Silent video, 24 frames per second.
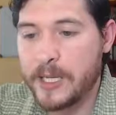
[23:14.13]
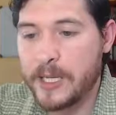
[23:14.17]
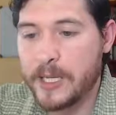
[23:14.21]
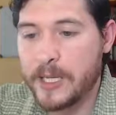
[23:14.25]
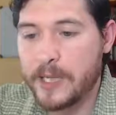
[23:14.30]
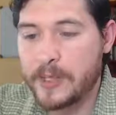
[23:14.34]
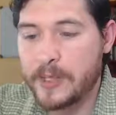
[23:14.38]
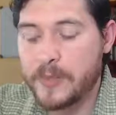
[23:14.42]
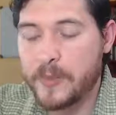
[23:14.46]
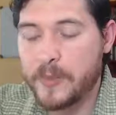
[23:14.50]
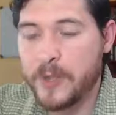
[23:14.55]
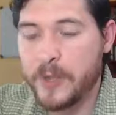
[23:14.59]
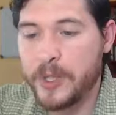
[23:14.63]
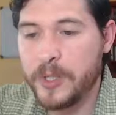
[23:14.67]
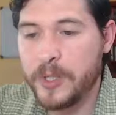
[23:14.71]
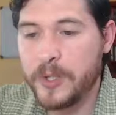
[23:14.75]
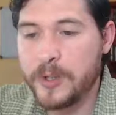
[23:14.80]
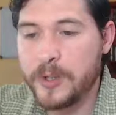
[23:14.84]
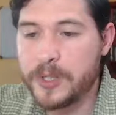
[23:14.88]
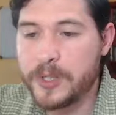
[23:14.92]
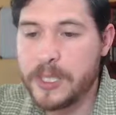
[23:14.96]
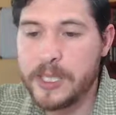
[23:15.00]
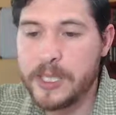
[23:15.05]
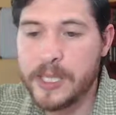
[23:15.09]
is when you're
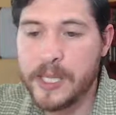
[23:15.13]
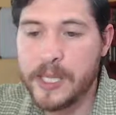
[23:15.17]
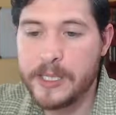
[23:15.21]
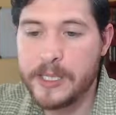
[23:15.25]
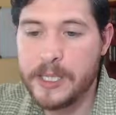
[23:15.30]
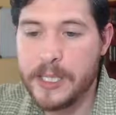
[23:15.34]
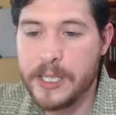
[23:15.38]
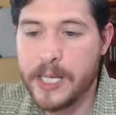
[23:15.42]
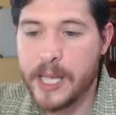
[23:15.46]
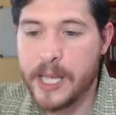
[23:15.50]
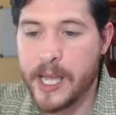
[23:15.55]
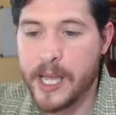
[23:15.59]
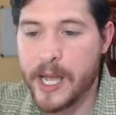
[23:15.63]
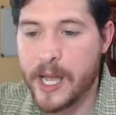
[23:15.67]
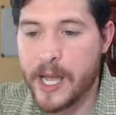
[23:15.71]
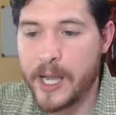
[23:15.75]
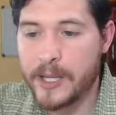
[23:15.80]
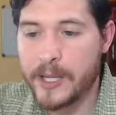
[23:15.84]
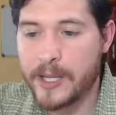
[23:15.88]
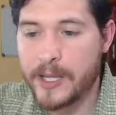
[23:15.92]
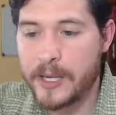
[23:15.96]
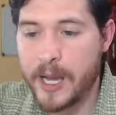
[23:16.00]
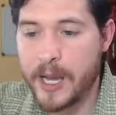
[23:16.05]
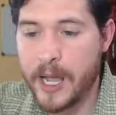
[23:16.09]
using the
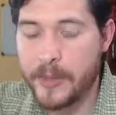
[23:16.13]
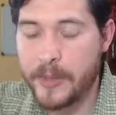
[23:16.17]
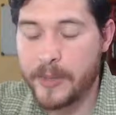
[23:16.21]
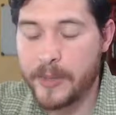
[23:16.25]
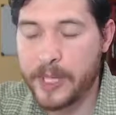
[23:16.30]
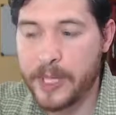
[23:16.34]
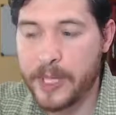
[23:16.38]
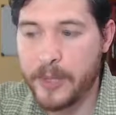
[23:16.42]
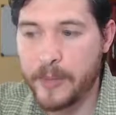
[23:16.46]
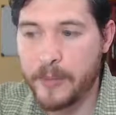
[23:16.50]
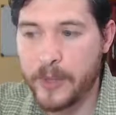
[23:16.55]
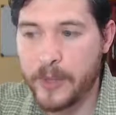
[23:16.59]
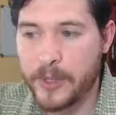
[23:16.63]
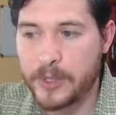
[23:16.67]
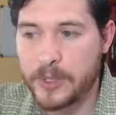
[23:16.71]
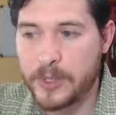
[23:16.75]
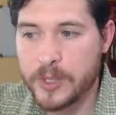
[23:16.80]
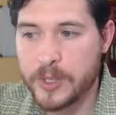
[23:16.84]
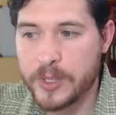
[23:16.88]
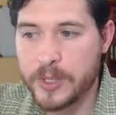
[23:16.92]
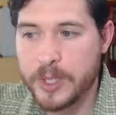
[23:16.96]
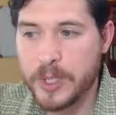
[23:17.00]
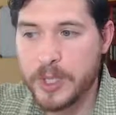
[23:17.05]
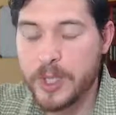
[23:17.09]
DKI, the dynamic keyword
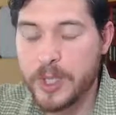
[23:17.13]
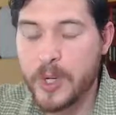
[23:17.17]
insertion,